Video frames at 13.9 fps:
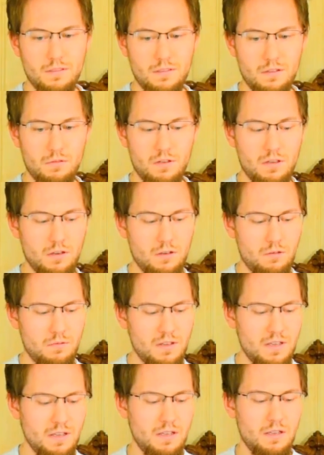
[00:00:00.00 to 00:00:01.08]
There we go.
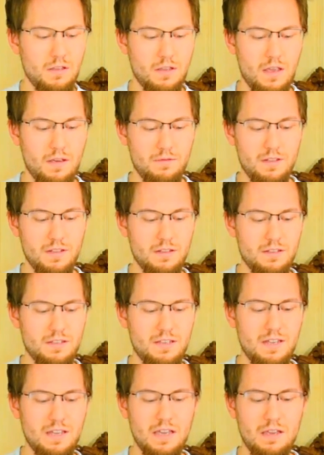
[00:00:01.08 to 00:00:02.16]
You have a little
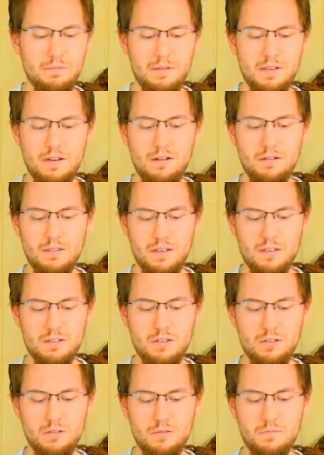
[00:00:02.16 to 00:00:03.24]
tab here that
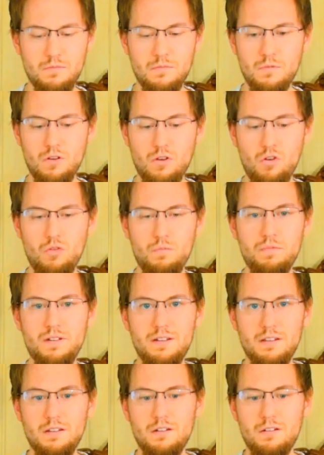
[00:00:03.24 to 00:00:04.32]
you
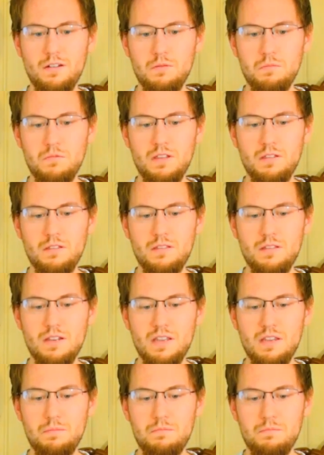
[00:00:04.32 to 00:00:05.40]
open, you know, you
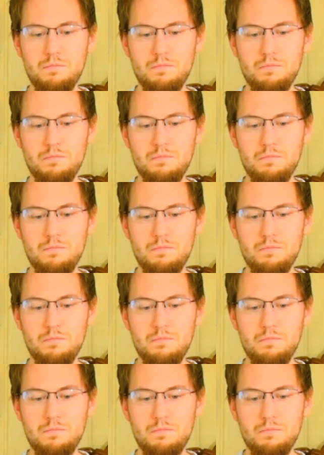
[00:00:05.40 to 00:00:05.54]
stick it